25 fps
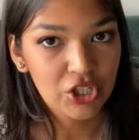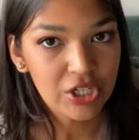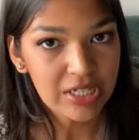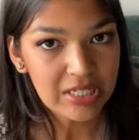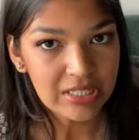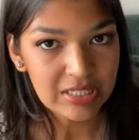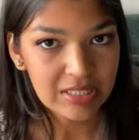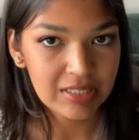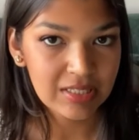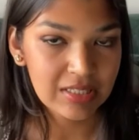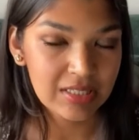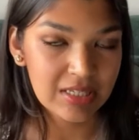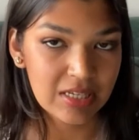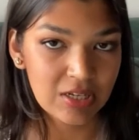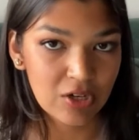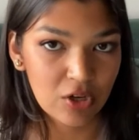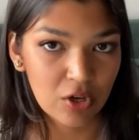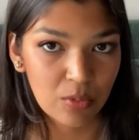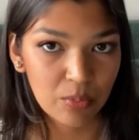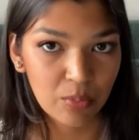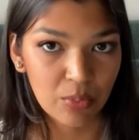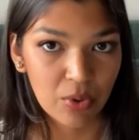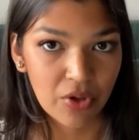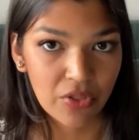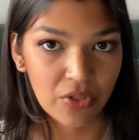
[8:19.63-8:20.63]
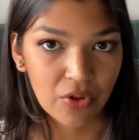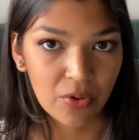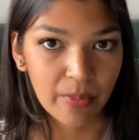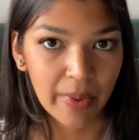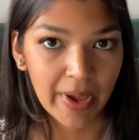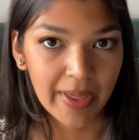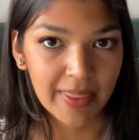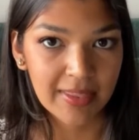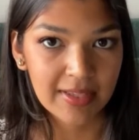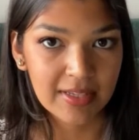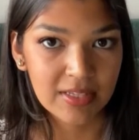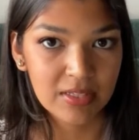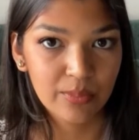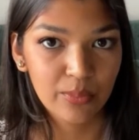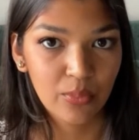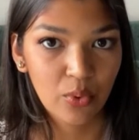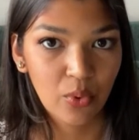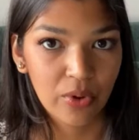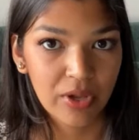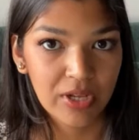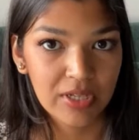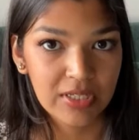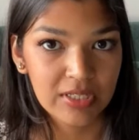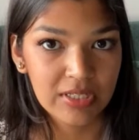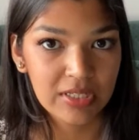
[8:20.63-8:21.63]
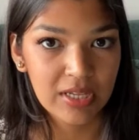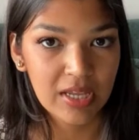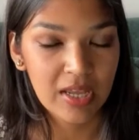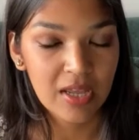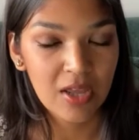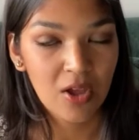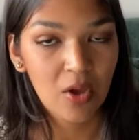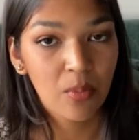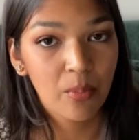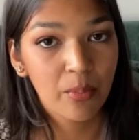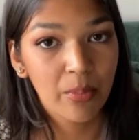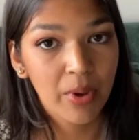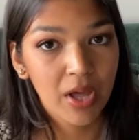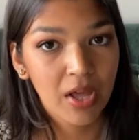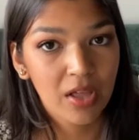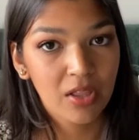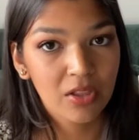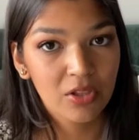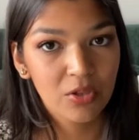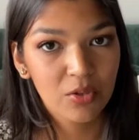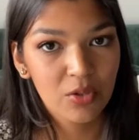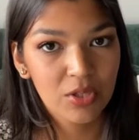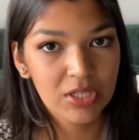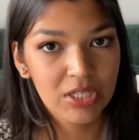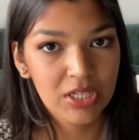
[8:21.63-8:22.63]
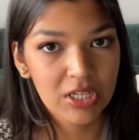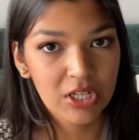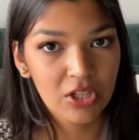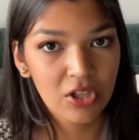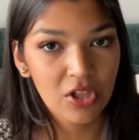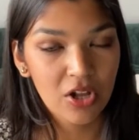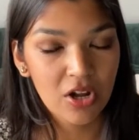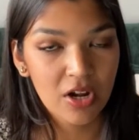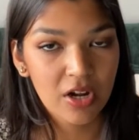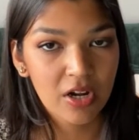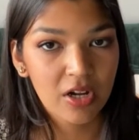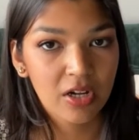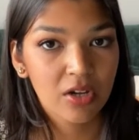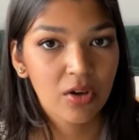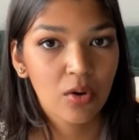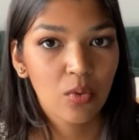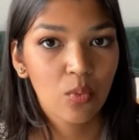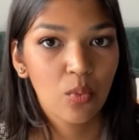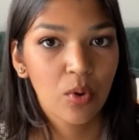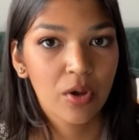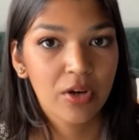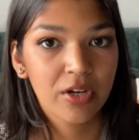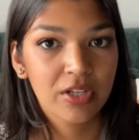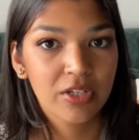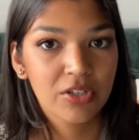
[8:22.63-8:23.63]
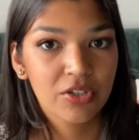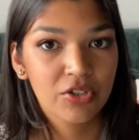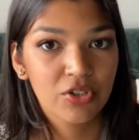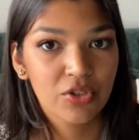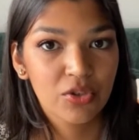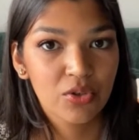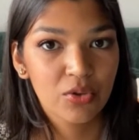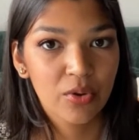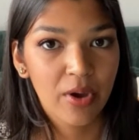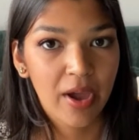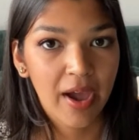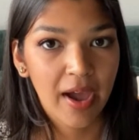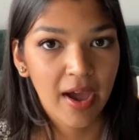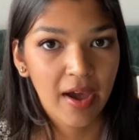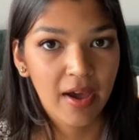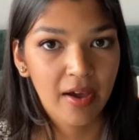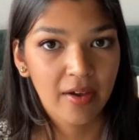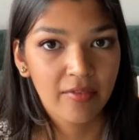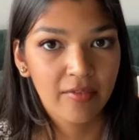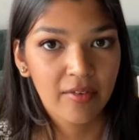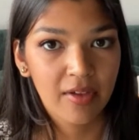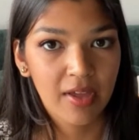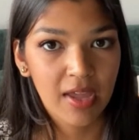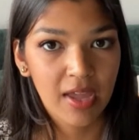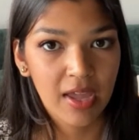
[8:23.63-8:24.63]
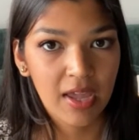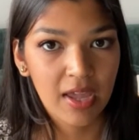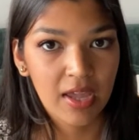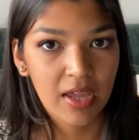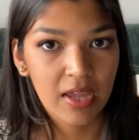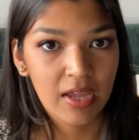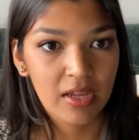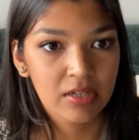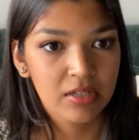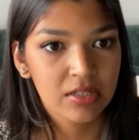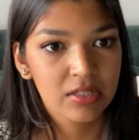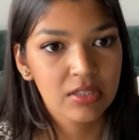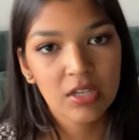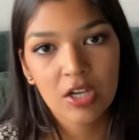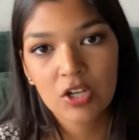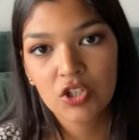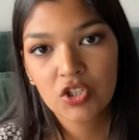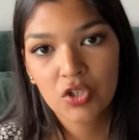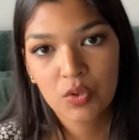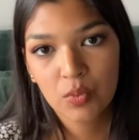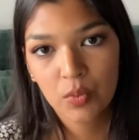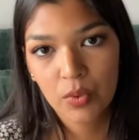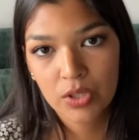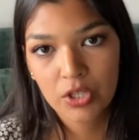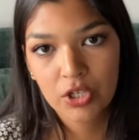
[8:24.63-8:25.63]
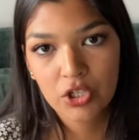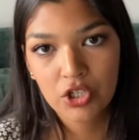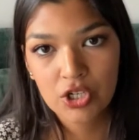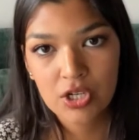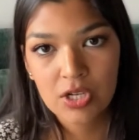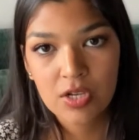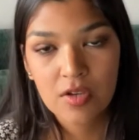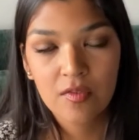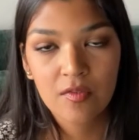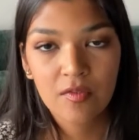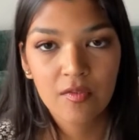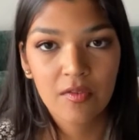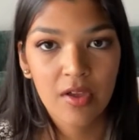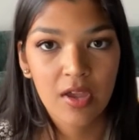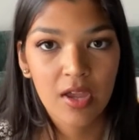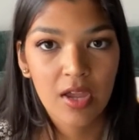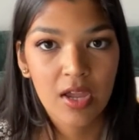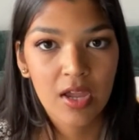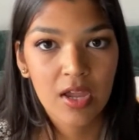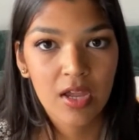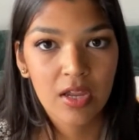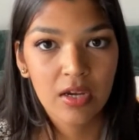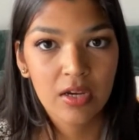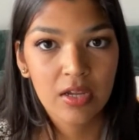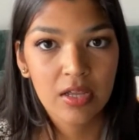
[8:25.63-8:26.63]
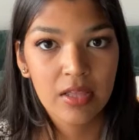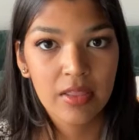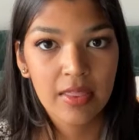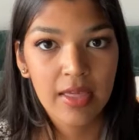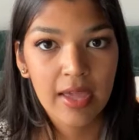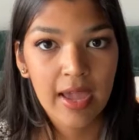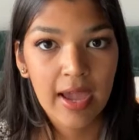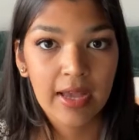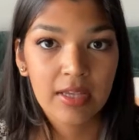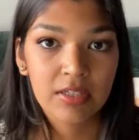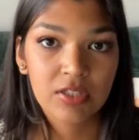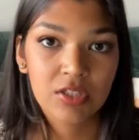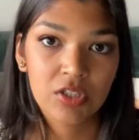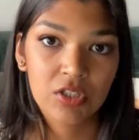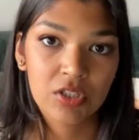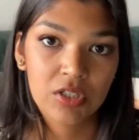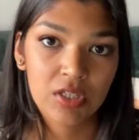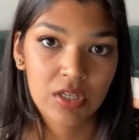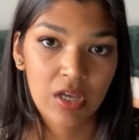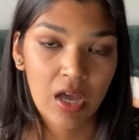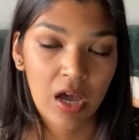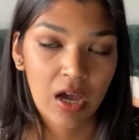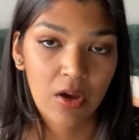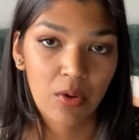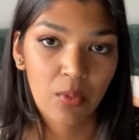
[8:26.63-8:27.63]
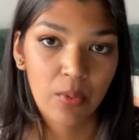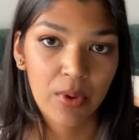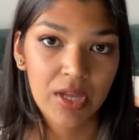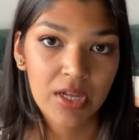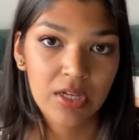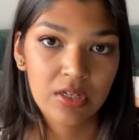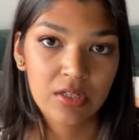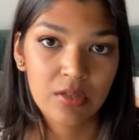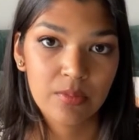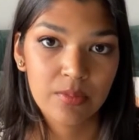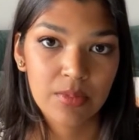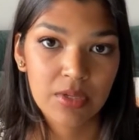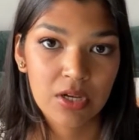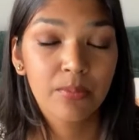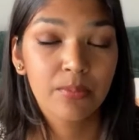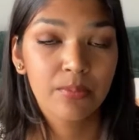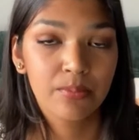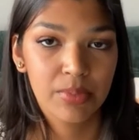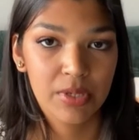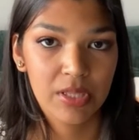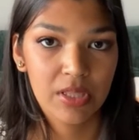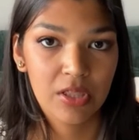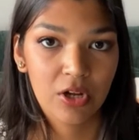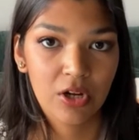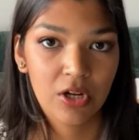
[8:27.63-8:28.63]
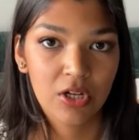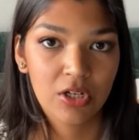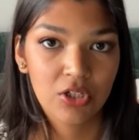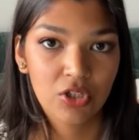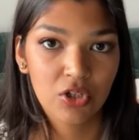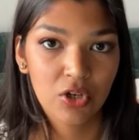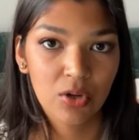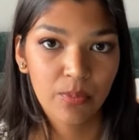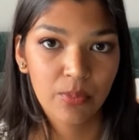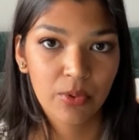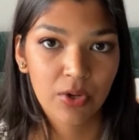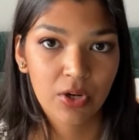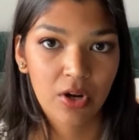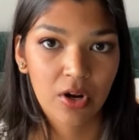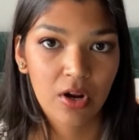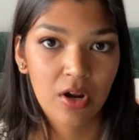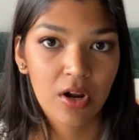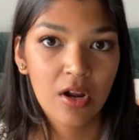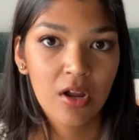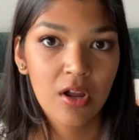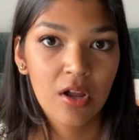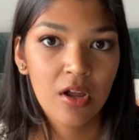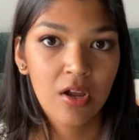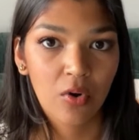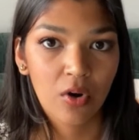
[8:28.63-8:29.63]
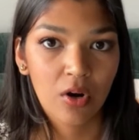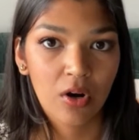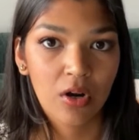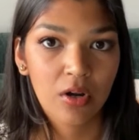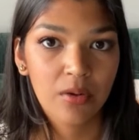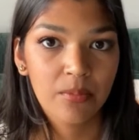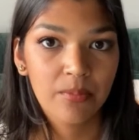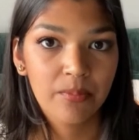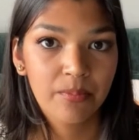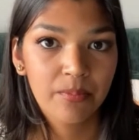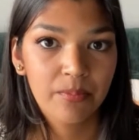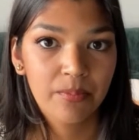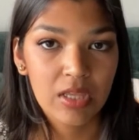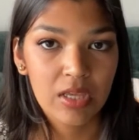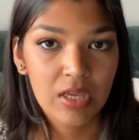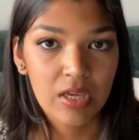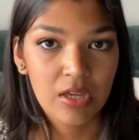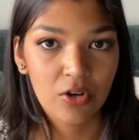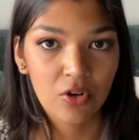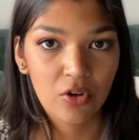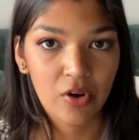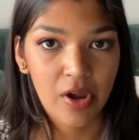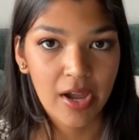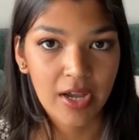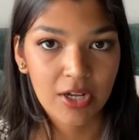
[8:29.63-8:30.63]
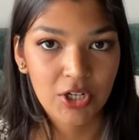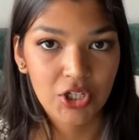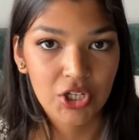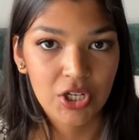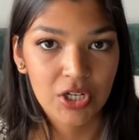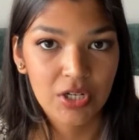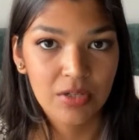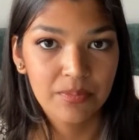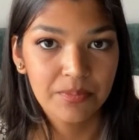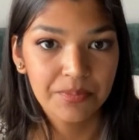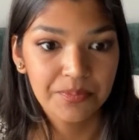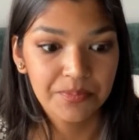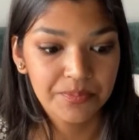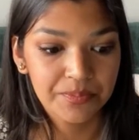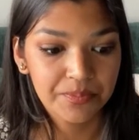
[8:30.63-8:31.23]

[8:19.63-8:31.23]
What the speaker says: She hasn't seen her brother by this point, but Lewis and Clark wanted to have a discussion with the chief, and they asked Sacagawea to be their interpreter for the interaction.